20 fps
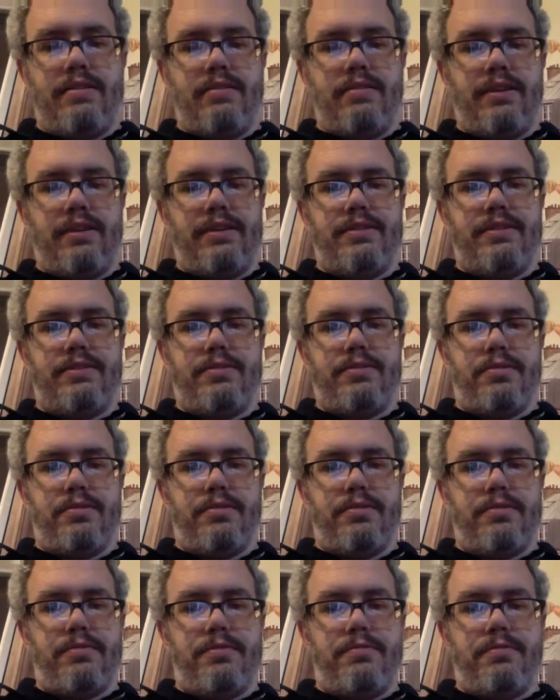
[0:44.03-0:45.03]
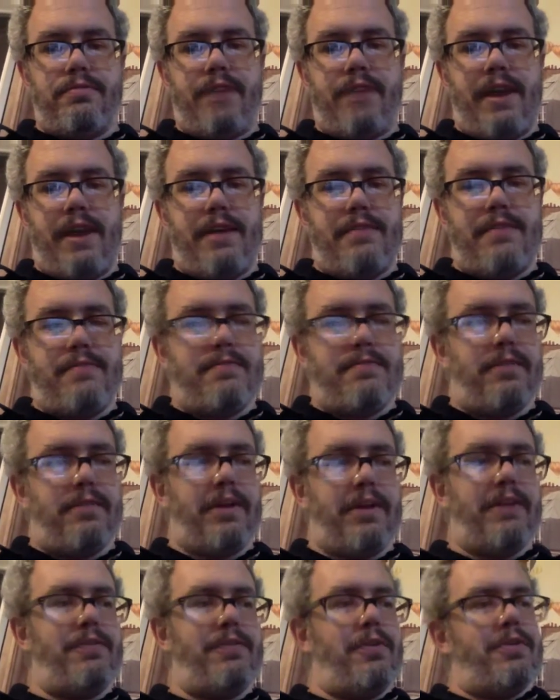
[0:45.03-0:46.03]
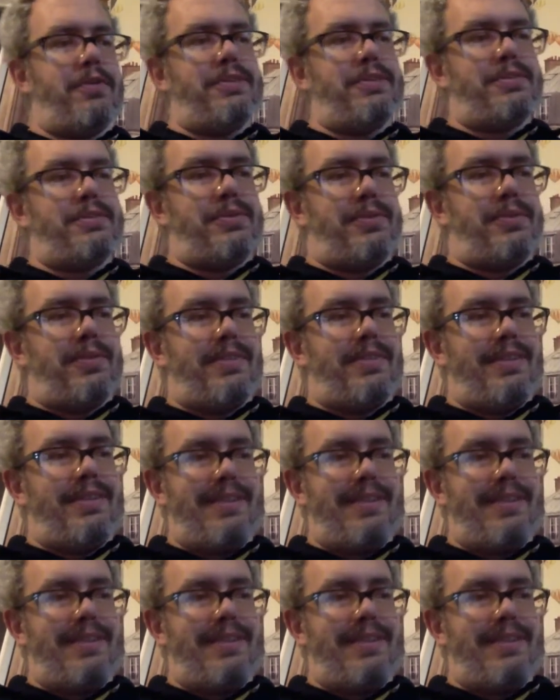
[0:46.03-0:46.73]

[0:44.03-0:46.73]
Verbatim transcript: least sort of kind of looking forward to school.